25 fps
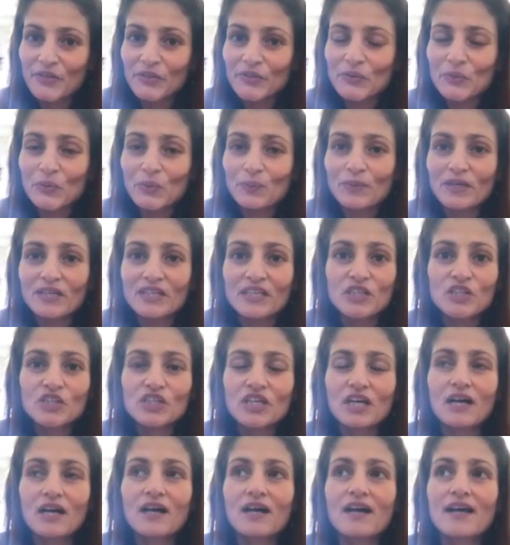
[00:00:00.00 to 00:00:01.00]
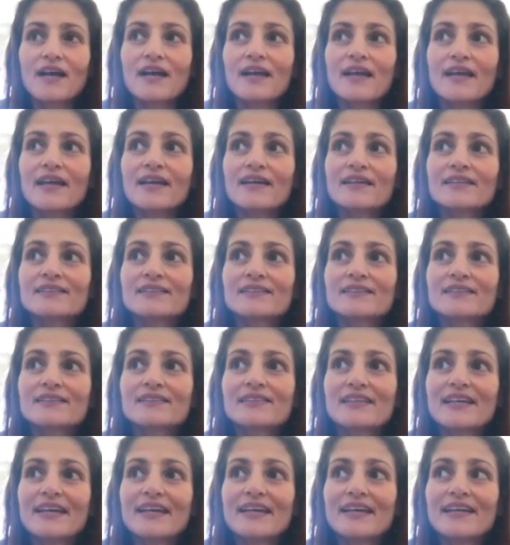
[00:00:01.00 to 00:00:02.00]
Manisha,
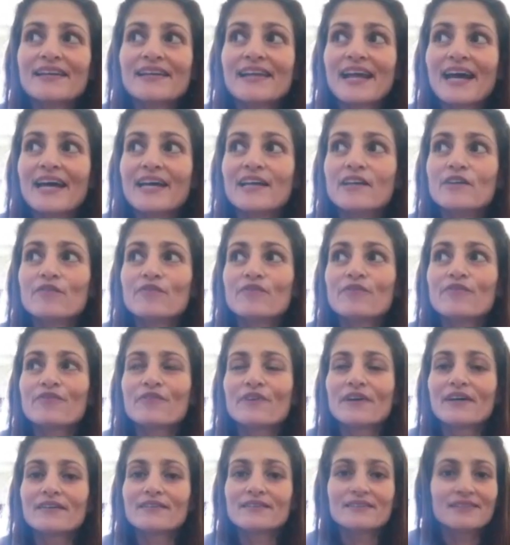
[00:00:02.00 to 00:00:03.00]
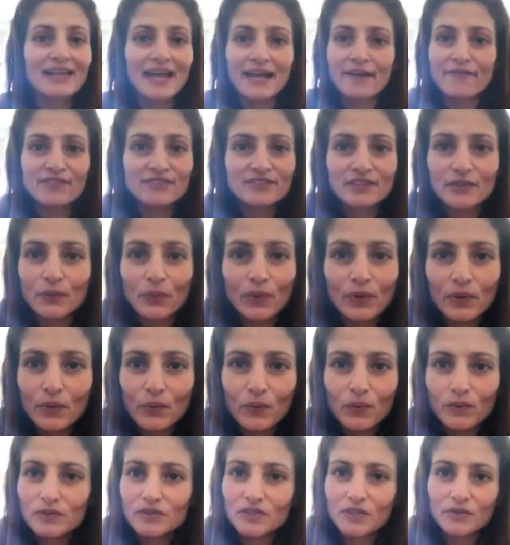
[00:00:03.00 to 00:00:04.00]
it's in life is a roller
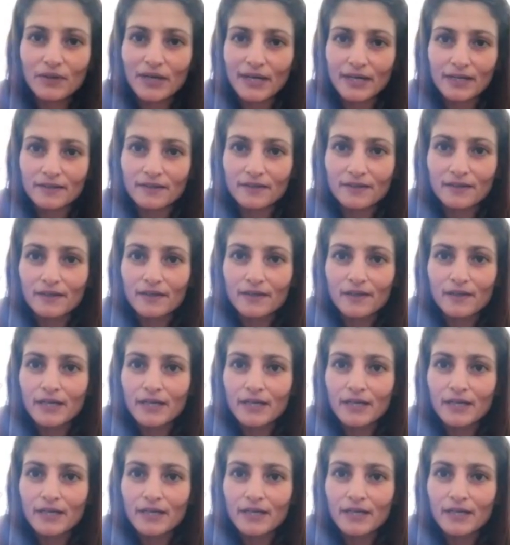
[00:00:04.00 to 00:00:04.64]
coaster ride.